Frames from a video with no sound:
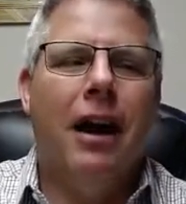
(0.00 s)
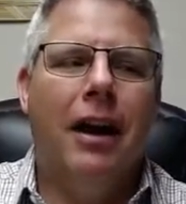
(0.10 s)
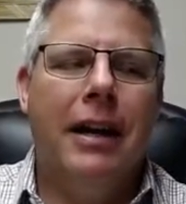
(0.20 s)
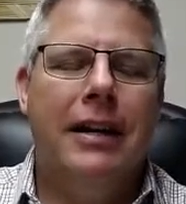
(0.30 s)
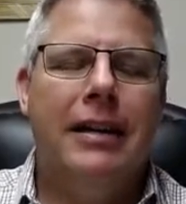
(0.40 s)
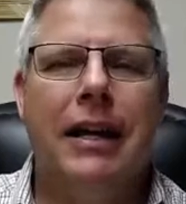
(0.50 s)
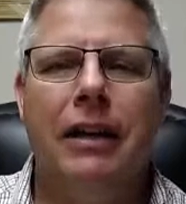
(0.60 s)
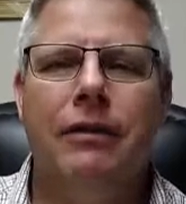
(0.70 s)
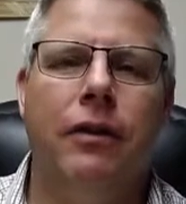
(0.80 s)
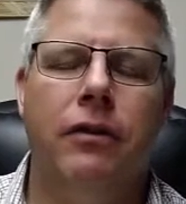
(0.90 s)

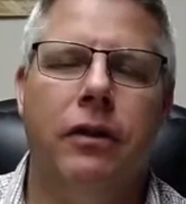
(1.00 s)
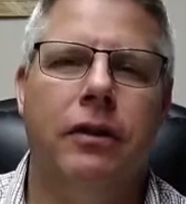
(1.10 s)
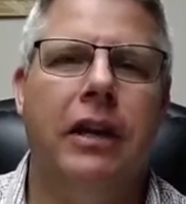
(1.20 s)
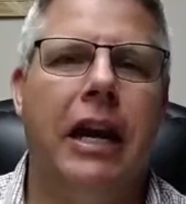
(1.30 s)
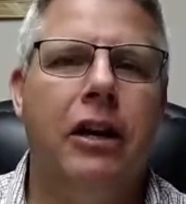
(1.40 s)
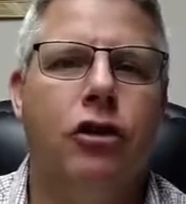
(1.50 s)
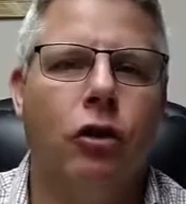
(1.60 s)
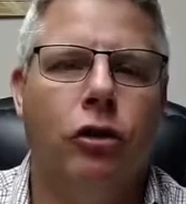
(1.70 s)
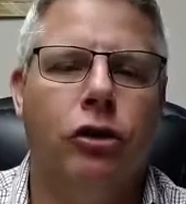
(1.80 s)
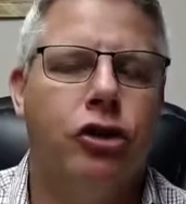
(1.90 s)
indicative of the
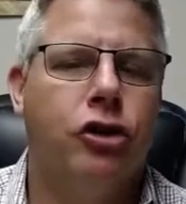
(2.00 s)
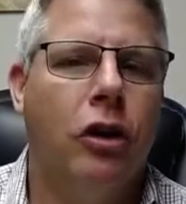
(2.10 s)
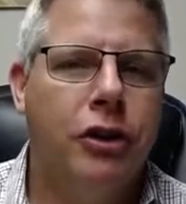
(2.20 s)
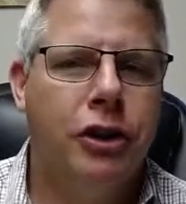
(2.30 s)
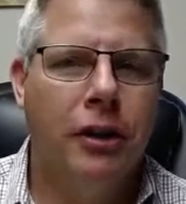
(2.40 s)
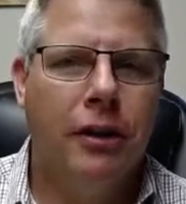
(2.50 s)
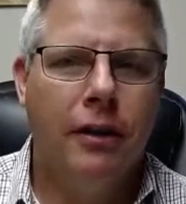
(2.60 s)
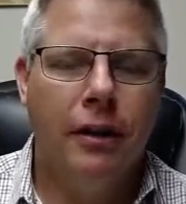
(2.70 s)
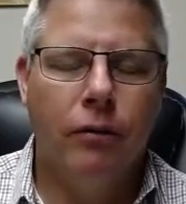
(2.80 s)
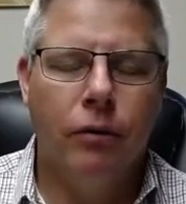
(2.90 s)
internal destruction
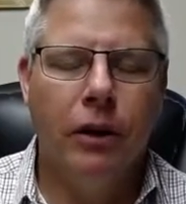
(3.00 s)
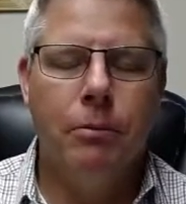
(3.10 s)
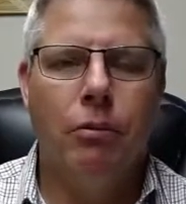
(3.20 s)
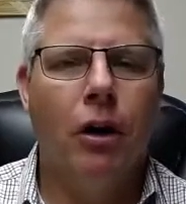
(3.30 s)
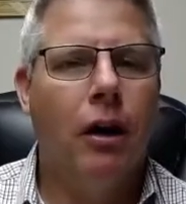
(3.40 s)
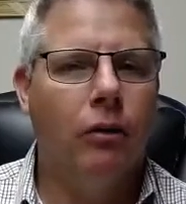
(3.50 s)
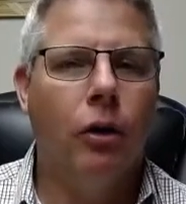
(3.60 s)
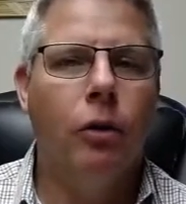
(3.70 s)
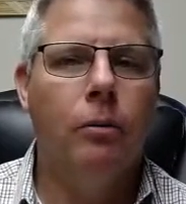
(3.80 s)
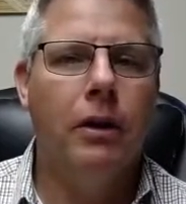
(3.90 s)
that really brought
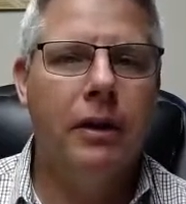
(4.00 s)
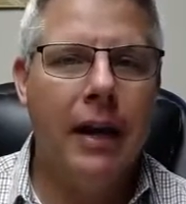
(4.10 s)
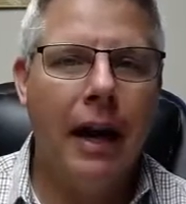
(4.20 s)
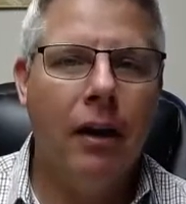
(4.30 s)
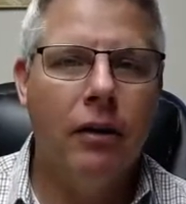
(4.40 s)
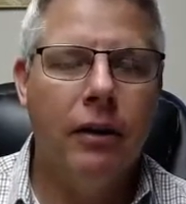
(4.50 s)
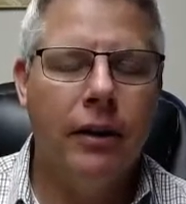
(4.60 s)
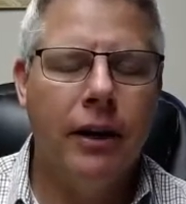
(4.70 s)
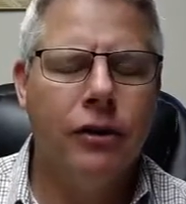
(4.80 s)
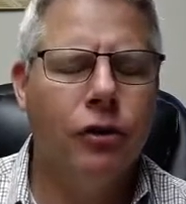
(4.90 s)
Rome down,
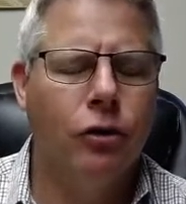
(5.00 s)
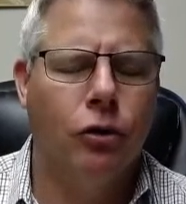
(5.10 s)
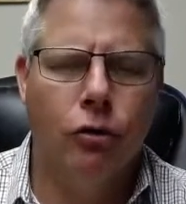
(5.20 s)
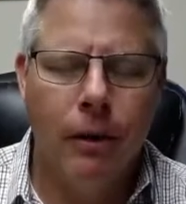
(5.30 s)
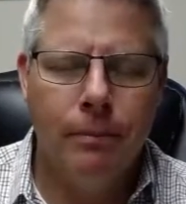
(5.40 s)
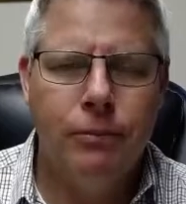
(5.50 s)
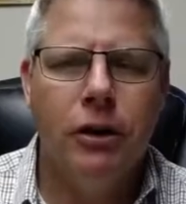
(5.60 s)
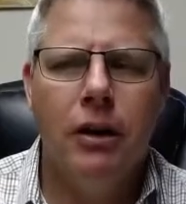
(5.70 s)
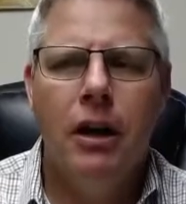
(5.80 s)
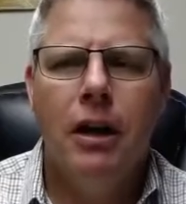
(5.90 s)
the internal
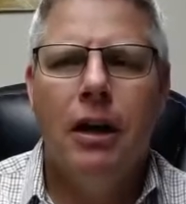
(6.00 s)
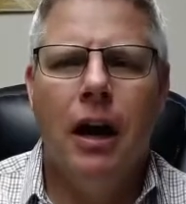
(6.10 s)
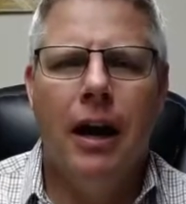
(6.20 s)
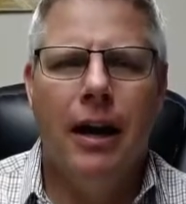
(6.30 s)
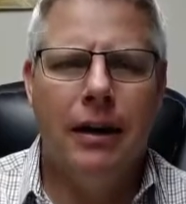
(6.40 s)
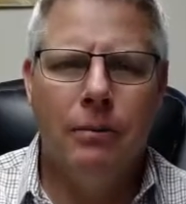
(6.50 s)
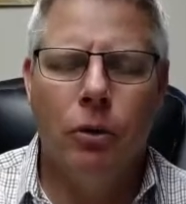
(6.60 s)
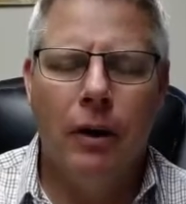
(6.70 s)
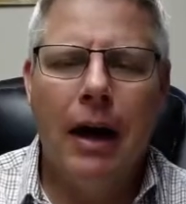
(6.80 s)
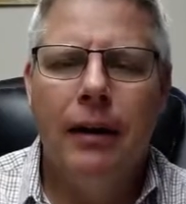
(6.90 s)
corruption and
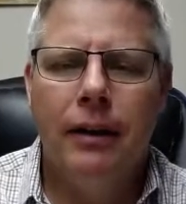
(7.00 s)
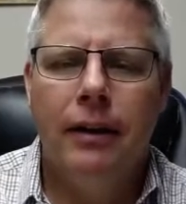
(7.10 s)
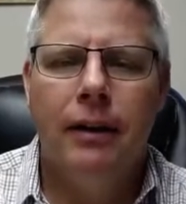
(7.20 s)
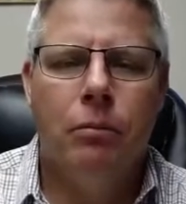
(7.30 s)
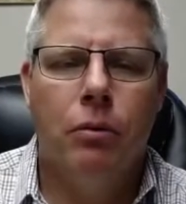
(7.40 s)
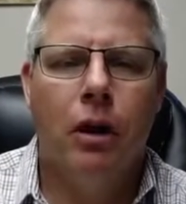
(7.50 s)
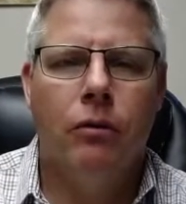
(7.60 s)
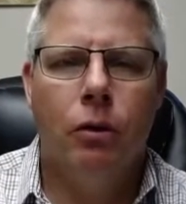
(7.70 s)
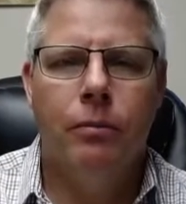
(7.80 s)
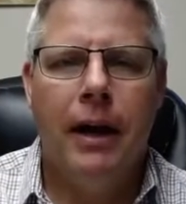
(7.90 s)
immorality that brought
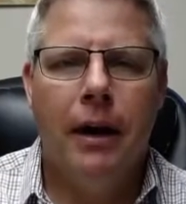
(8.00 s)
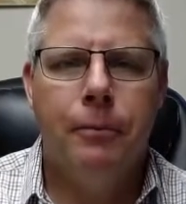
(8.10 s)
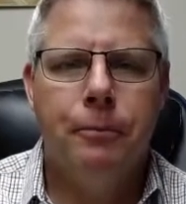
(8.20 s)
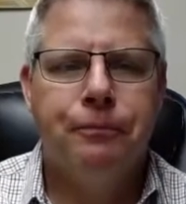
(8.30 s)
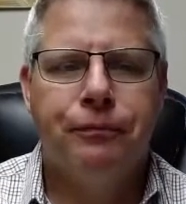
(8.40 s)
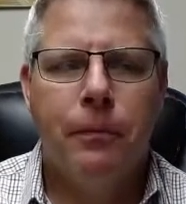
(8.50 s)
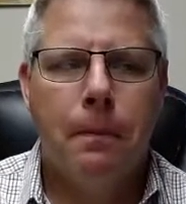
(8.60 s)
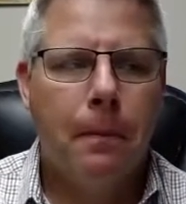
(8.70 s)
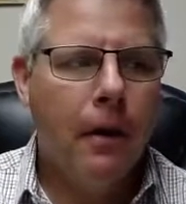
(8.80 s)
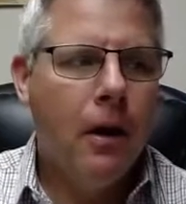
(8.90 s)
Rome down.
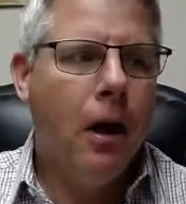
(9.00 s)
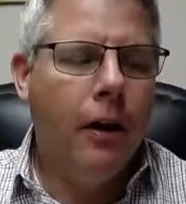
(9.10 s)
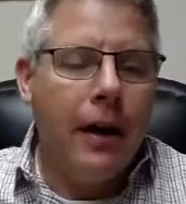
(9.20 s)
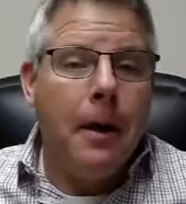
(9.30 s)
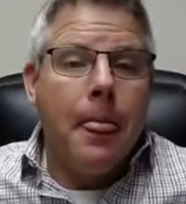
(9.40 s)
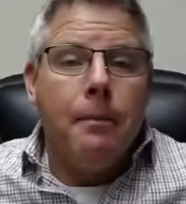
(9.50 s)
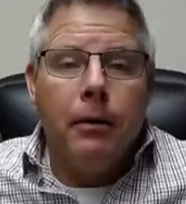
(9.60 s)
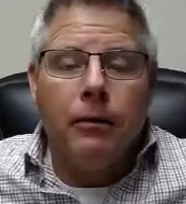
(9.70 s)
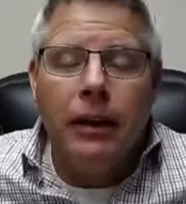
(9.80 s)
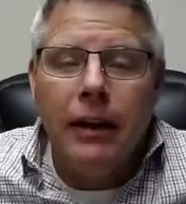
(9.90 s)
Okay, but
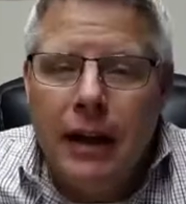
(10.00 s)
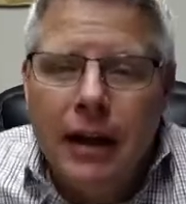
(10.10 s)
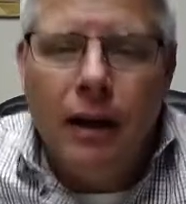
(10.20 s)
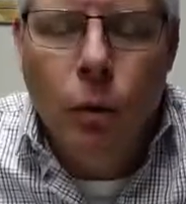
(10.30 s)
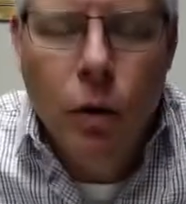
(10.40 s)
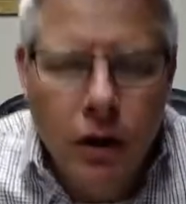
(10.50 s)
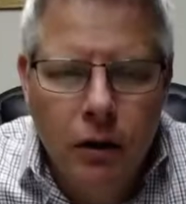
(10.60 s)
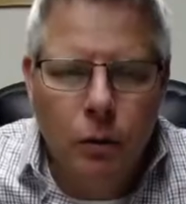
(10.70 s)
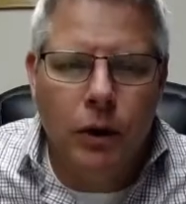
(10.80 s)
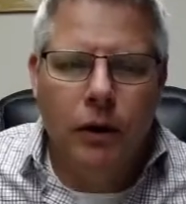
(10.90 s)
really, we're gonna
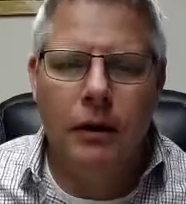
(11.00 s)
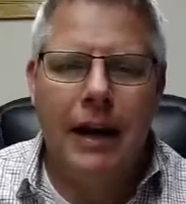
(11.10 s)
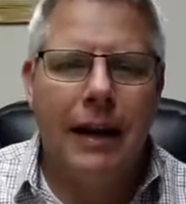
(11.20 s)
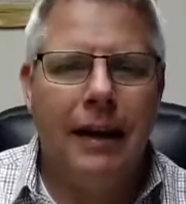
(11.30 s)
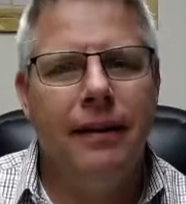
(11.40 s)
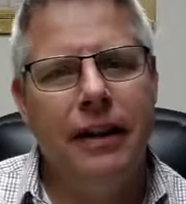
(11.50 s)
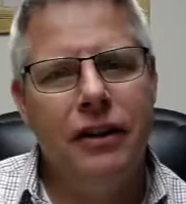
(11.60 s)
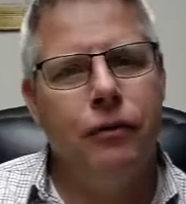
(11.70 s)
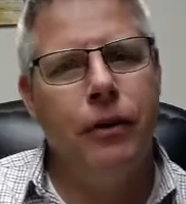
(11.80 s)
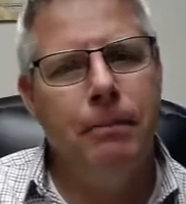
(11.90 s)
look at it in these
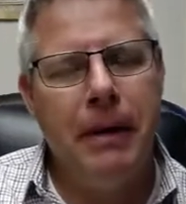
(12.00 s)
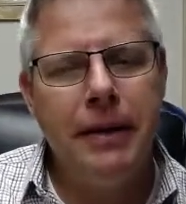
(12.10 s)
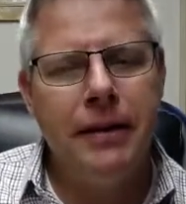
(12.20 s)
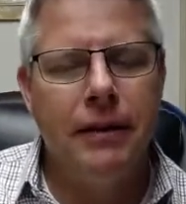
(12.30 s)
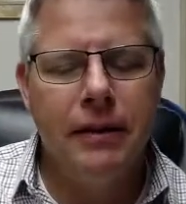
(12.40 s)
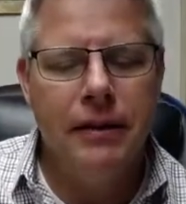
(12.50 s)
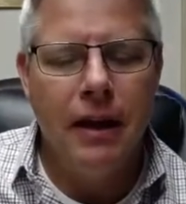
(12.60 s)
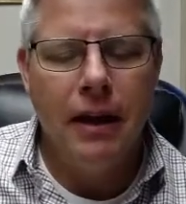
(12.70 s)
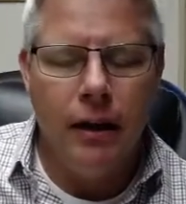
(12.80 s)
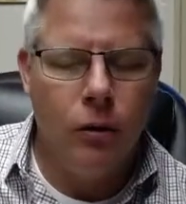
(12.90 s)
three pieces
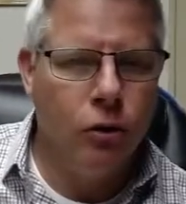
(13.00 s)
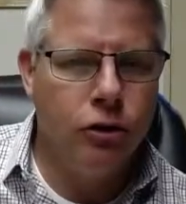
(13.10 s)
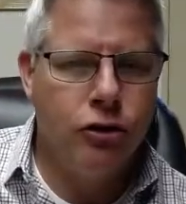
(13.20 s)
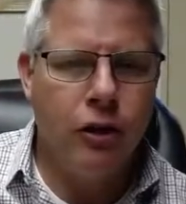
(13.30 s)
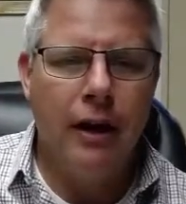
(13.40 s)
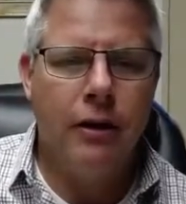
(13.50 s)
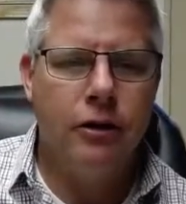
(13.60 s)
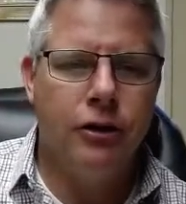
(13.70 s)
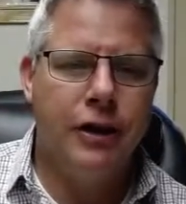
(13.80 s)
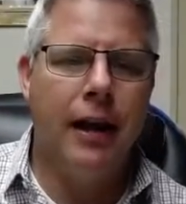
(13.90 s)
in order to try and
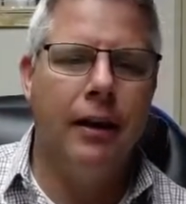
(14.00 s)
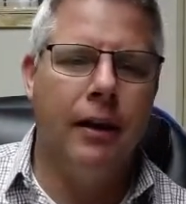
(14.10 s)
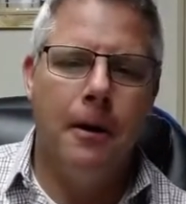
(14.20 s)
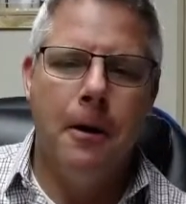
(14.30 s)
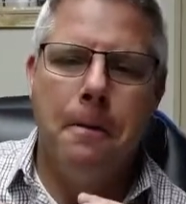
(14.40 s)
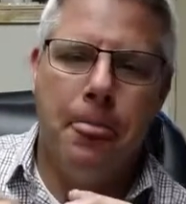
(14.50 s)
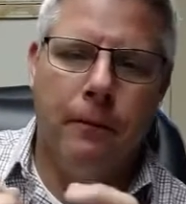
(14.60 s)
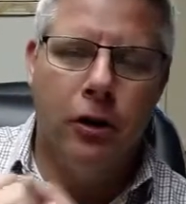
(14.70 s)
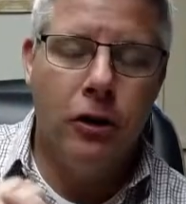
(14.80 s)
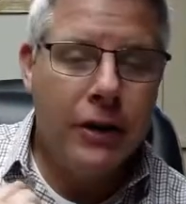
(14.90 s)
understand it.
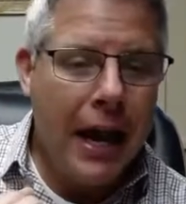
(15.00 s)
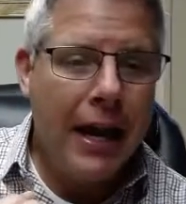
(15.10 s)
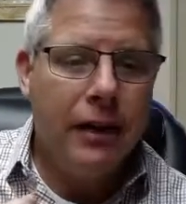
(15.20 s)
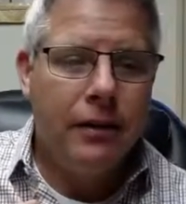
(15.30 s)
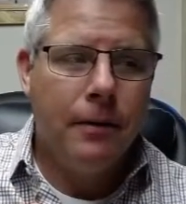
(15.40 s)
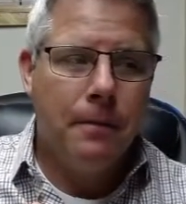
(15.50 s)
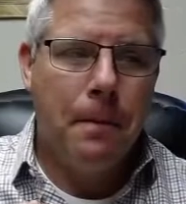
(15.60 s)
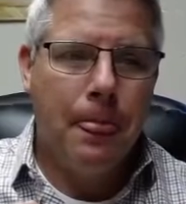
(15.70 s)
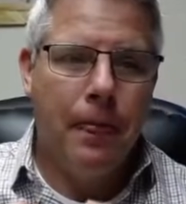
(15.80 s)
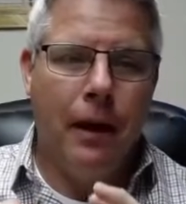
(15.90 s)
Verse 8,
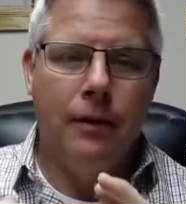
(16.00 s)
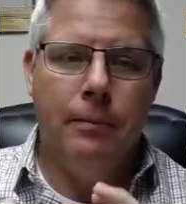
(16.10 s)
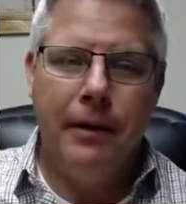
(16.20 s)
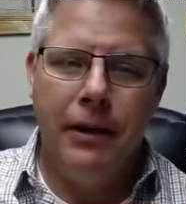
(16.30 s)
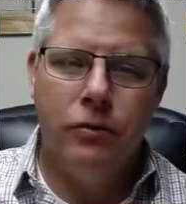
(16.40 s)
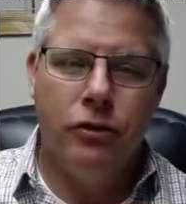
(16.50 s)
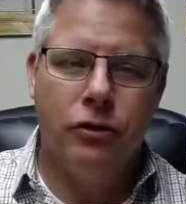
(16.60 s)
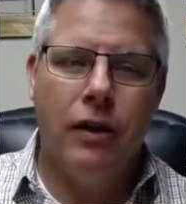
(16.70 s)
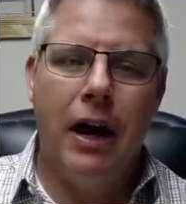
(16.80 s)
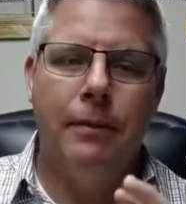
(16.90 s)
now the beast was
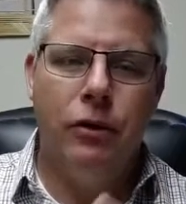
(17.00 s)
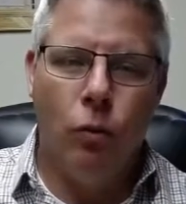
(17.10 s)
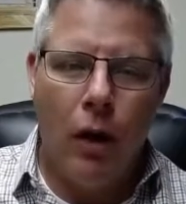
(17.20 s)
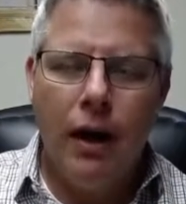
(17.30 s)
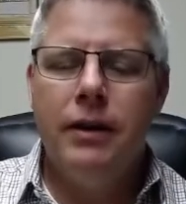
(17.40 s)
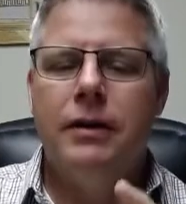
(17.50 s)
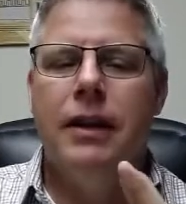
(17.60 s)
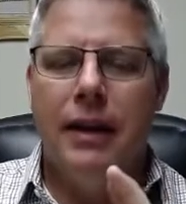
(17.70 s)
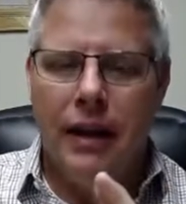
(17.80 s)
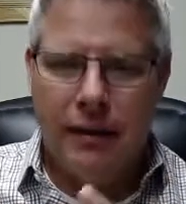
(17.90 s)
described as was,
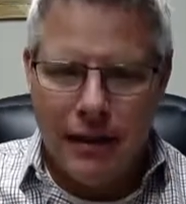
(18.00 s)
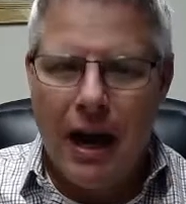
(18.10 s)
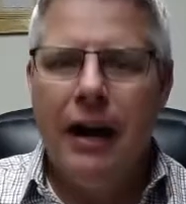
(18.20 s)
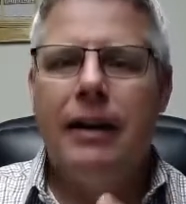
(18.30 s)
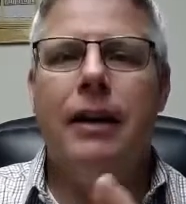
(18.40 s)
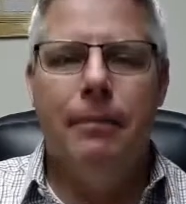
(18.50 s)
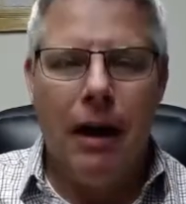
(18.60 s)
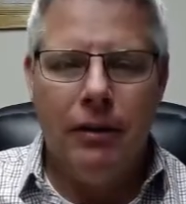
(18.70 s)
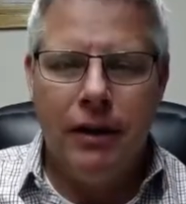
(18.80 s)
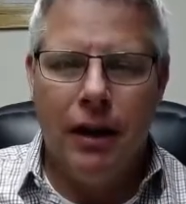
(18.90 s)
is not, and
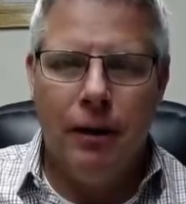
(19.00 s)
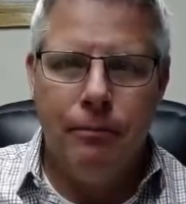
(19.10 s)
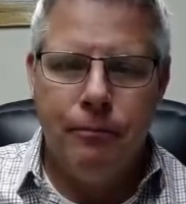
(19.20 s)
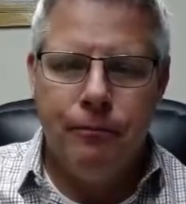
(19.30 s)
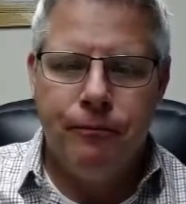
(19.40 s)
about to come.